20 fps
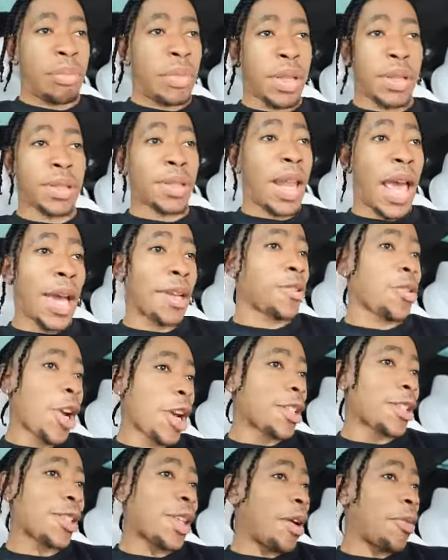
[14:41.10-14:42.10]
it's an
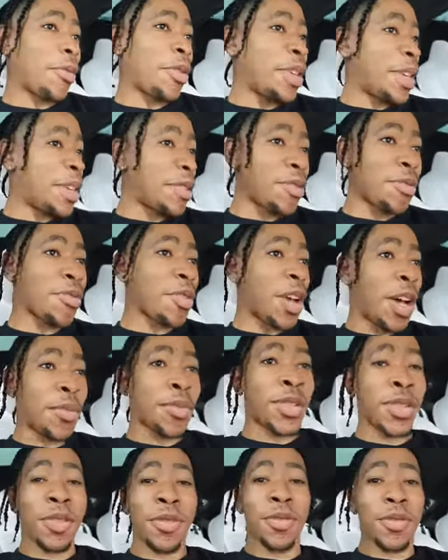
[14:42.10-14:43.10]
address that we you
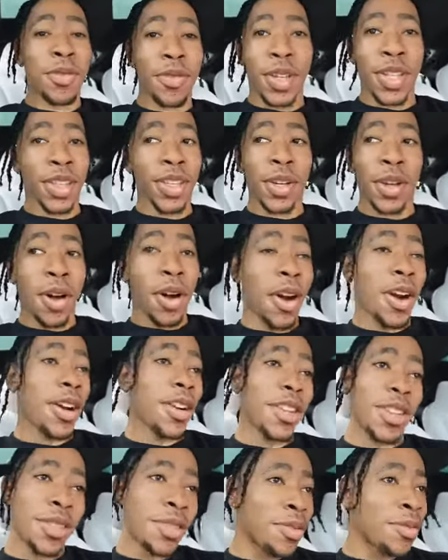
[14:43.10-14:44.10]
come to, you get the car,
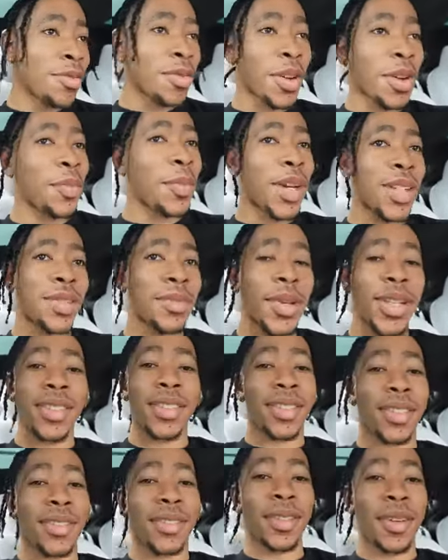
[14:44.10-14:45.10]
and then you go about your
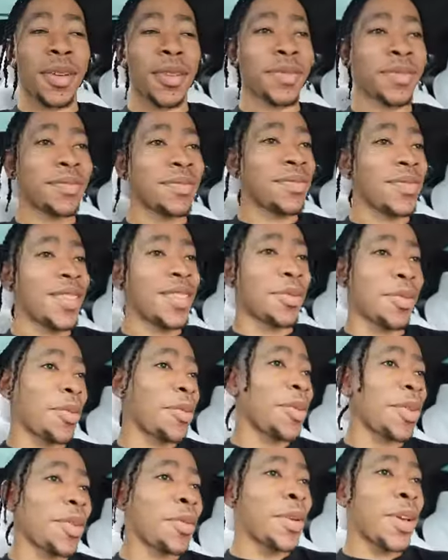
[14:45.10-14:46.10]
business. So that's
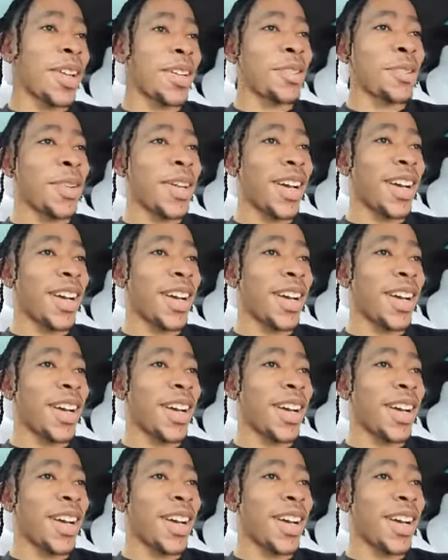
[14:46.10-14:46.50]
what we're on the way to do